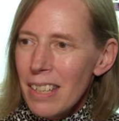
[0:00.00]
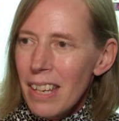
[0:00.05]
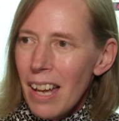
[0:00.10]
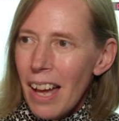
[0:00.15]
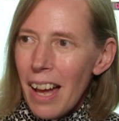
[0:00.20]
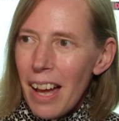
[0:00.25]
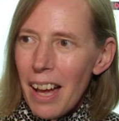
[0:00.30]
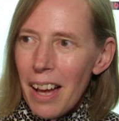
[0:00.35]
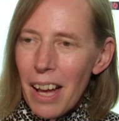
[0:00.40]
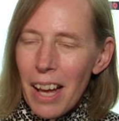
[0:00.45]

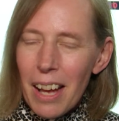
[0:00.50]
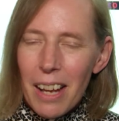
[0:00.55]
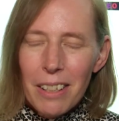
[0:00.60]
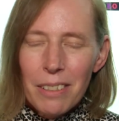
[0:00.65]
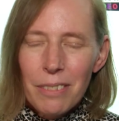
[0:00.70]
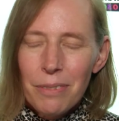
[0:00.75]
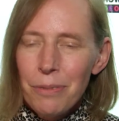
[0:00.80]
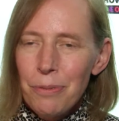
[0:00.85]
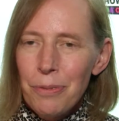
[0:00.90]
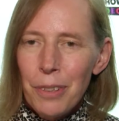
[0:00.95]
uh,
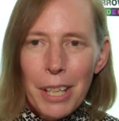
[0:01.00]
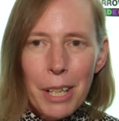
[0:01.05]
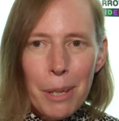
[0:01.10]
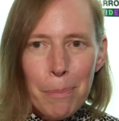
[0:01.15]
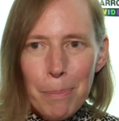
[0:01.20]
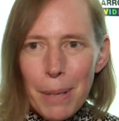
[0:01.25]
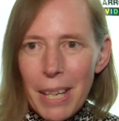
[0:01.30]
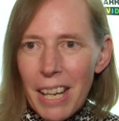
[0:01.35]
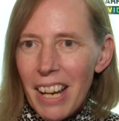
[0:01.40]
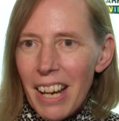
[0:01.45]

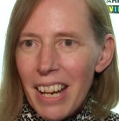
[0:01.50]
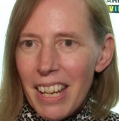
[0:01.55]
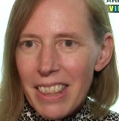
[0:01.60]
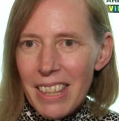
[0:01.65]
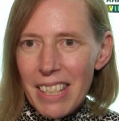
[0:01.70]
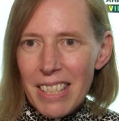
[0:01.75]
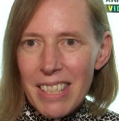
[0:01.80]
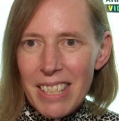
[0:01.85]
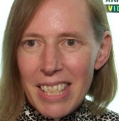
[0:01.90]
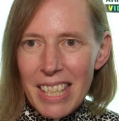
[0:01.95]
film behind
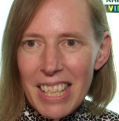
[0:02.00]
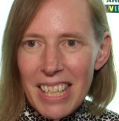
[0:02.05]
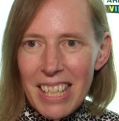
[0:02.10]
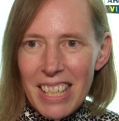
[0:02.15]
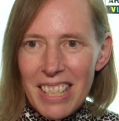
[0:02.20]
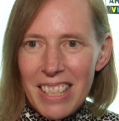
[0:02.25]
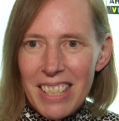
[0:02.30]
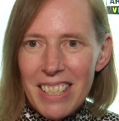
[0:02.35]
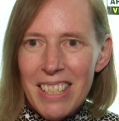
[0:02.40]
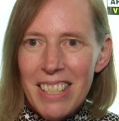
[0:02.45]
the
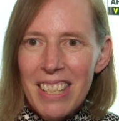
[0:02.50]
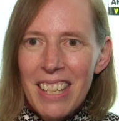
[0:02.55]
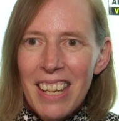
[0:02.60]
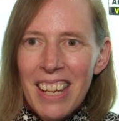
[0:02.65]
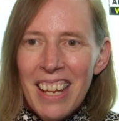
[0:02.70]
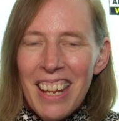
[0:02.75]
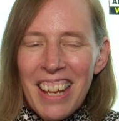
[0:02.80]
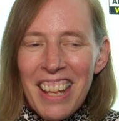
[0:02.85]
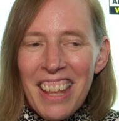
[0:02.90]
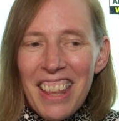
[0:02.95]
scenes,
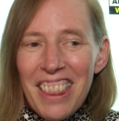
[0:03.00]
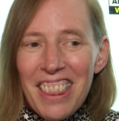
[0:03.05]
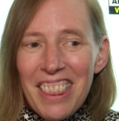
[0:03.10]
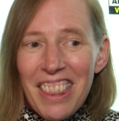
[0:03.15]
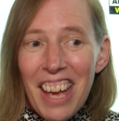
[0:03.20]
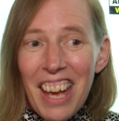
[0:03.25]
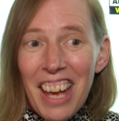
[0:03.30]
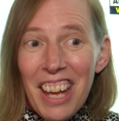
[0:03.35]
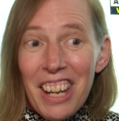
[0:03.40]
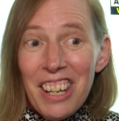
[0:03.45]

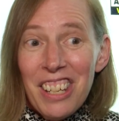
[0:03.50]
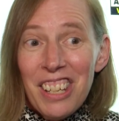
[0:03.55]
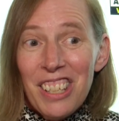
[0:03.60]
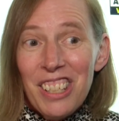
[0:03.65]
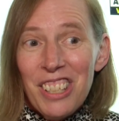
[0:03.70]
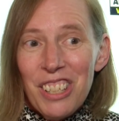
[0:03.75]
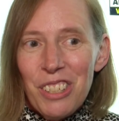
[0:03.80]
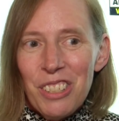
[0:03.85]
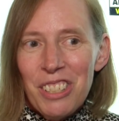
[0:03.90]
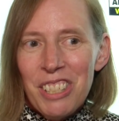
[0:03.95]
then
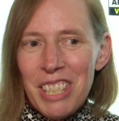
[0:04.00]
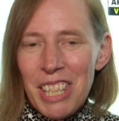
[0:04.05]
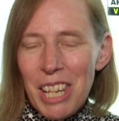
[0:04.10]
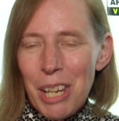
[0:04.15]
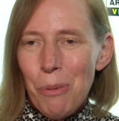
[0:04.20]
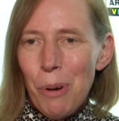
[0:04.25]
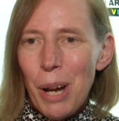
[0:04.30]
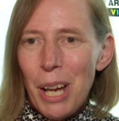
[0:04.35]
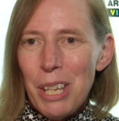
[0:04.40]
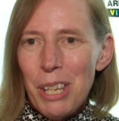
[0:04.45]
you
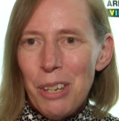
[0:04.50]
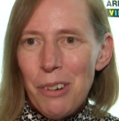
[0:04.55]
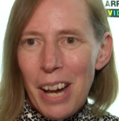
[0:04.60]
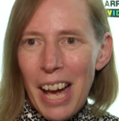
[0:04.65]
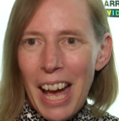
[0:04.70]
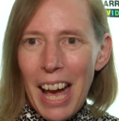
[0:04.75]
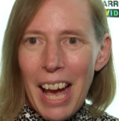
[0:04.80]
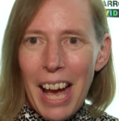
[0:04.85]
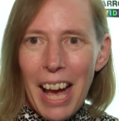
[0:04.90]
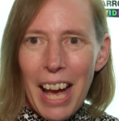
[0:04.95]
see what you
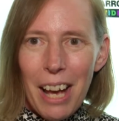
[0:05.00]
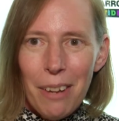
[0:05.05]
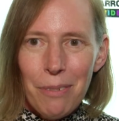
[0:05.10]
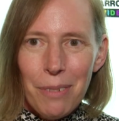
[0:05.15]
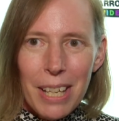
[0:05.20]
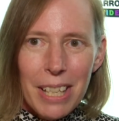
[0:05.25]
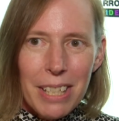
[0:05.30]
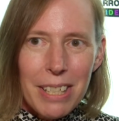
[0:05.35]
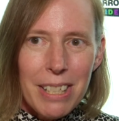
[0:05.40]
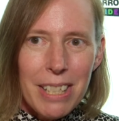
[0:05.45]
have
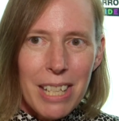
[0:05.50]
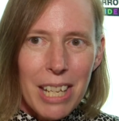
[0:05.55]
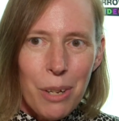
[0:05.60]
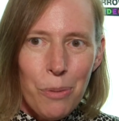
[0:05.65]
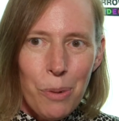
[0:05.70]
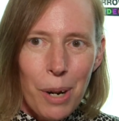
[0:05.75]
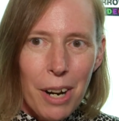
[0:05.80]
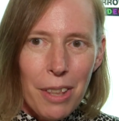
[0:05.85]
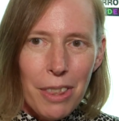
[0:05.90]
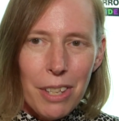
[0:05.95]
and see
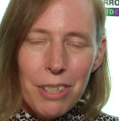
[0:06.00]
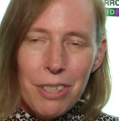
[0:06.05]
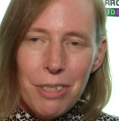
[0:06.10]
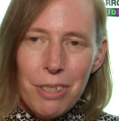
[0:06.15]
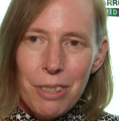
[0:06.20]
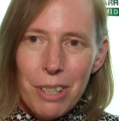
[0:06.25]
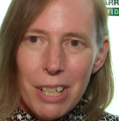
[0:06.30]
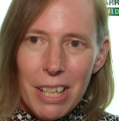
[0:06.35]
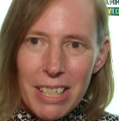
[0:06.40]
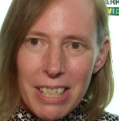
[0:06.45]
where the
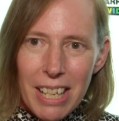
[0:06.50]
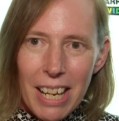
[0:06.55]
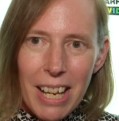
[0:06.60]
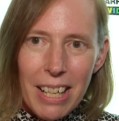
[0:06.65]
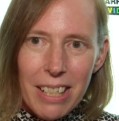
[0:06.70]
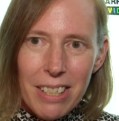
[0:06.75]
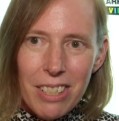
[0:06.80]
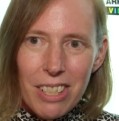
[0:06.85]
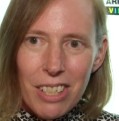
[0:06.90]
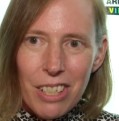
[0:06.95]
story
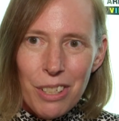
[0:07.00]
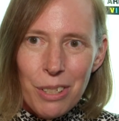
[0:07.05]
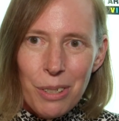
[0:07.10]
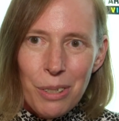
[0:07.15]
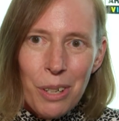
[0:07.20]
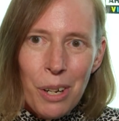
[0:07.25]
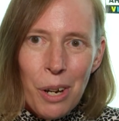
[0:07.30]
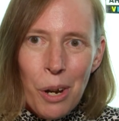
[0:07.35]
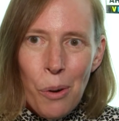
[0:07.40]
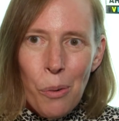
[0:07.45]
takes you.
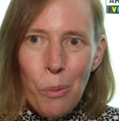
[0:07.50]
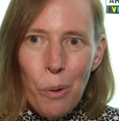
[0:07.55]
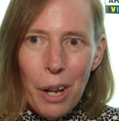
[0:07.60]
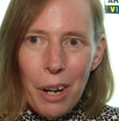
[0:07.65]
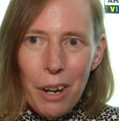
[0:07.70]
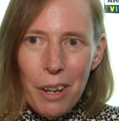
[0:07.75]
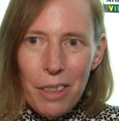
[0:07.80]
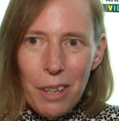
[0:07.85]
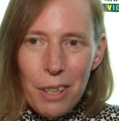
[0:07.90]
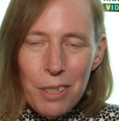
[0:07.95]
What
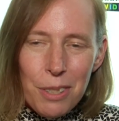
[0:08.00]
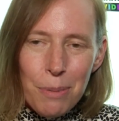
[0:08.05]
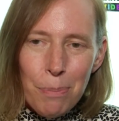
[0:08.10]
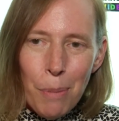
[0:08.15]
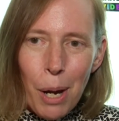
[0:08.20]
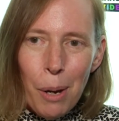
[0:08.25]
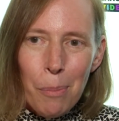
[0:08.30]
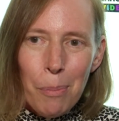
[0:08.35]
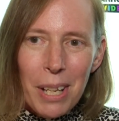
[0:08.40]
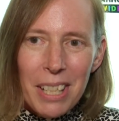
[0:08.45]
are those
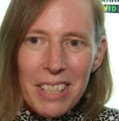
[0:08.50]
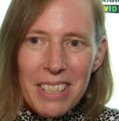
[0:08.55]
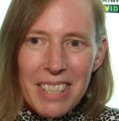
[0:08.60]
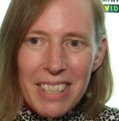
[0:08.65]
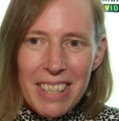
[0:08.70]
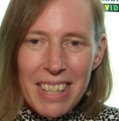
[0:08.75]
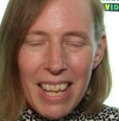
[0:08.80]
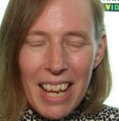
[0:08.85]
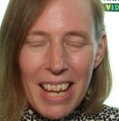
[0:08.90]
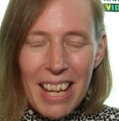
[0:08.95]
moments
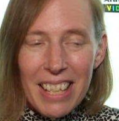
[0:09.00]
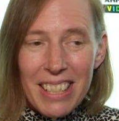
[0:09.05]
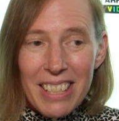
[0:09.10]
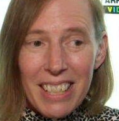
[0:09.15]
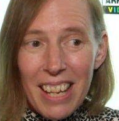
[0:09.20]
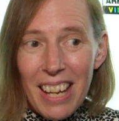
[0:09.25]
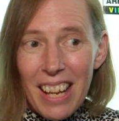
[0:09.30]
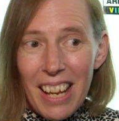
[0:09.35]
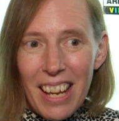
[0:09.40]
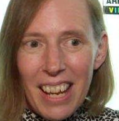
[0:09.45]
that
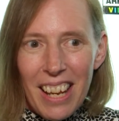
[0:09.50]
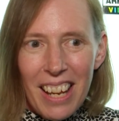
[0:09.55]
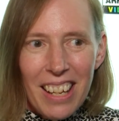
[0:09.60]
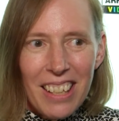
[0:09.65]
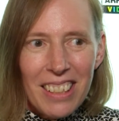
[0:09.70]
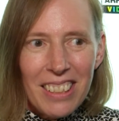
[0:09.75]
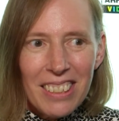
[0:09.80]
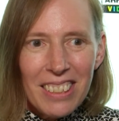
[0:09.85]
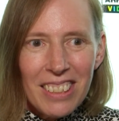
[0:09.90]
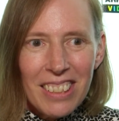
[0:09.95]

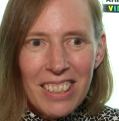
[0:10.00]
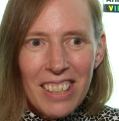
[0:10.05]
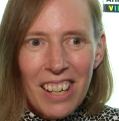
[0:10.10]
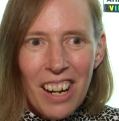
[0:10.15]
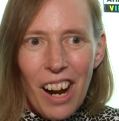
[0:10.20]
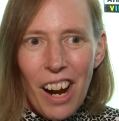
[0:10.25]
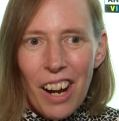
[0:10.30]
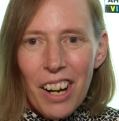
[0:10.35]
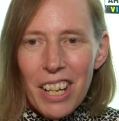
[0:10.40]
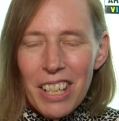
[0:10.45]
uh,
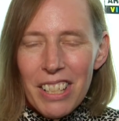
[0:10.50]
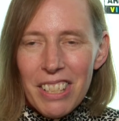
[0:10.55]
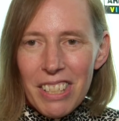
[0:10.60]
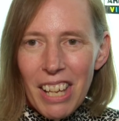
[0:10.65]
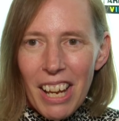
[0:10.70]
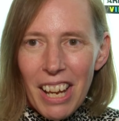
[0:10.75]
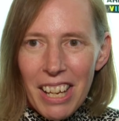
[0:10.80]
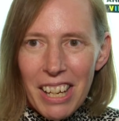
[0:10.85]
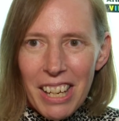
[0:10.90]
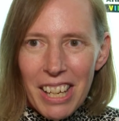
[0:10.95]
are
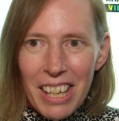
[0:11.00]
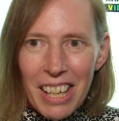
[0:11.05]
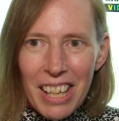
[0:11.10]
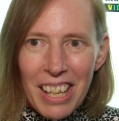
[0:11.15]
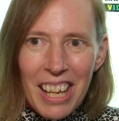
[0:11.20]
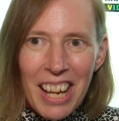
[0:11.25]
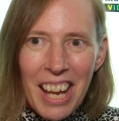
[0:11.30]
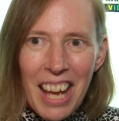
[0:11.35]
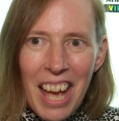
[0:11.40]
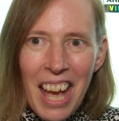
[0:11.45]

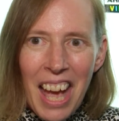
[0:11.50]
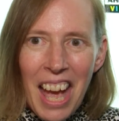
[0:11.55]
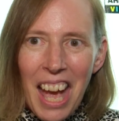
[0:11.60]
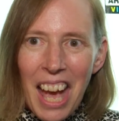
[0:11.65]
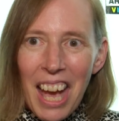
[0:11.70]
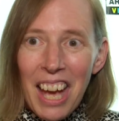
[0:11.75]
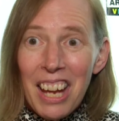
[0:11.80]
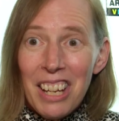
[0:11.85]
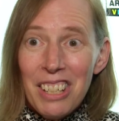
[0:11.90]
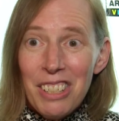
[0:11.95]
exciting?
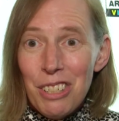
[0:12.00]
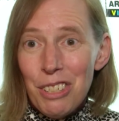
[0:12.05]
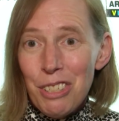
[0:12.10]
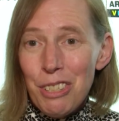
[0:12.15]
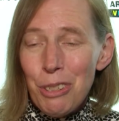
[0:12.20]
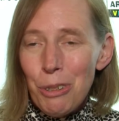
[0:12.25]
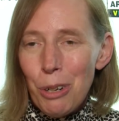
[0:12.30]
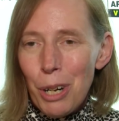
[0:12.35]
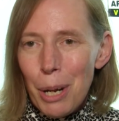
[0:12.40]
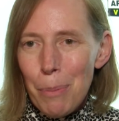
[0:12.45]
And you
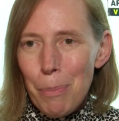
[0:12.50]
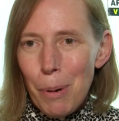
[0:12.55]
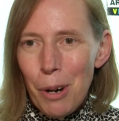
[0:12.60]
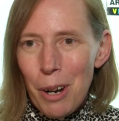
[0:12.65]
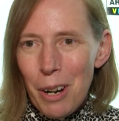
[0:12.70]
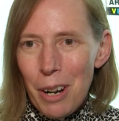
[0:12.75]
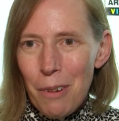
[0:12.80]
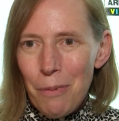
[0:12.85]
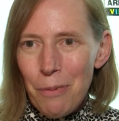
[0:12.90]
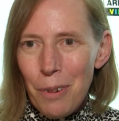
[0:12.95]

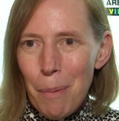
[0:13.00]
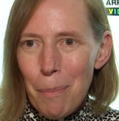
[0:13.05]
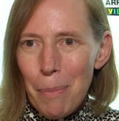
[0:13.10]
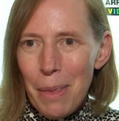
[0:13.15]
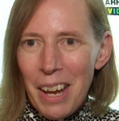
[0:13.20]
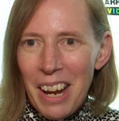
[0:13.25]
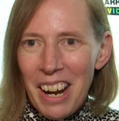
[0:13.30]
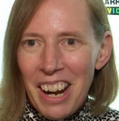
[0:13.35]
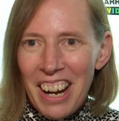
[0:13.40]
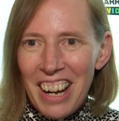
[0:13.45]
storyboard it from
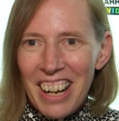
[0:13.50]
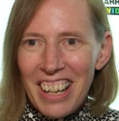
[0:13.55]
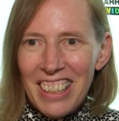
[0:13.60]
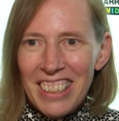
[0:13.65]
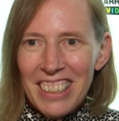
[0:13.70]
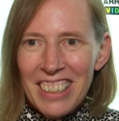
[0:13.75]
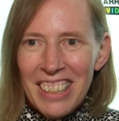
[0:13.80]
there.